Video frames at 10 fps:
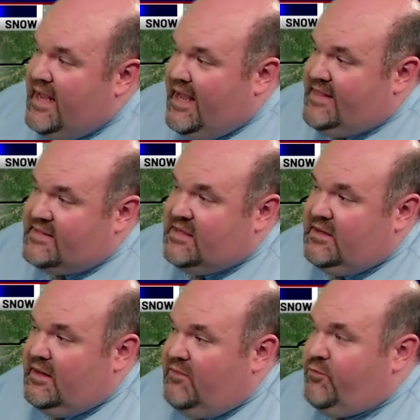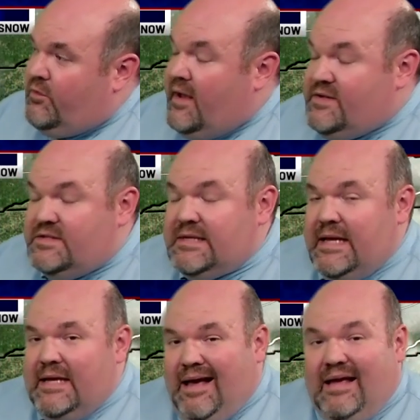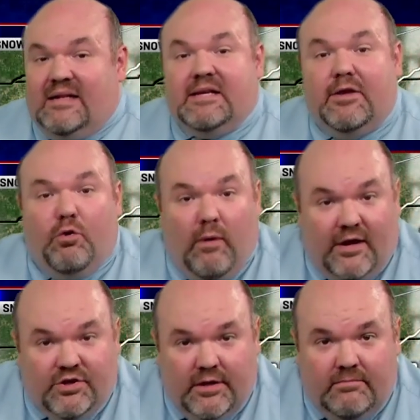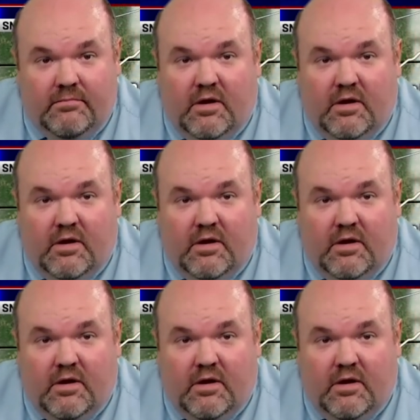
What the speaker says: and that's going to leave for us a continuation